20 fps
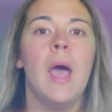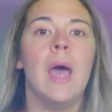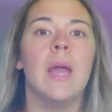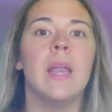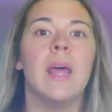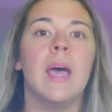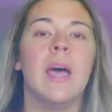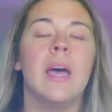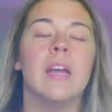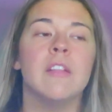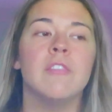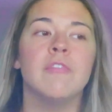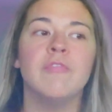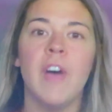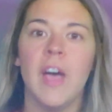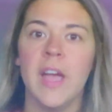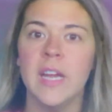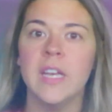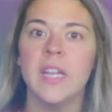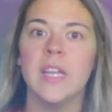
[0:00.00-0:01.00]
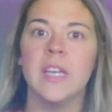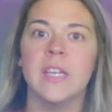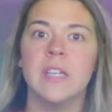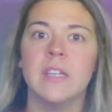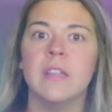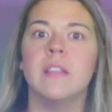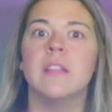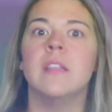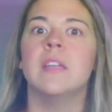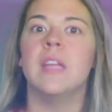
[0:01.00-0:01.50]
and it had
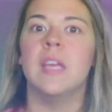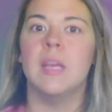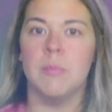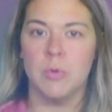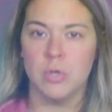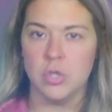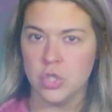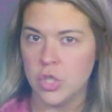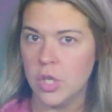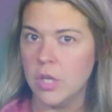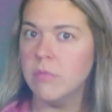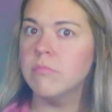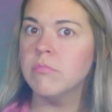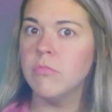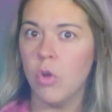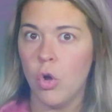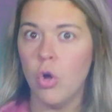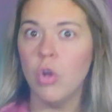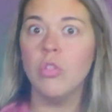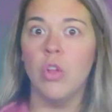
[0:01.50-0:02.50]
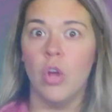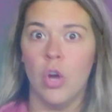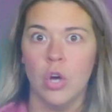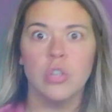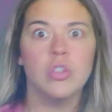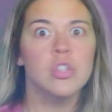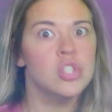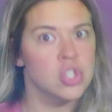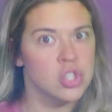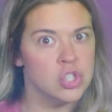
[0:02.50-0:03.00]
invited the neighbors
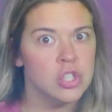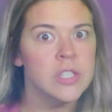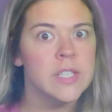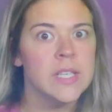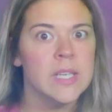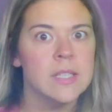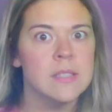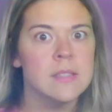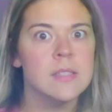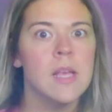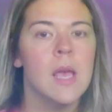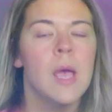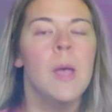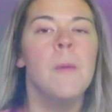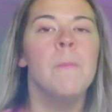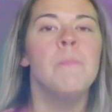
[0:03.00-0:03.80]
along the street.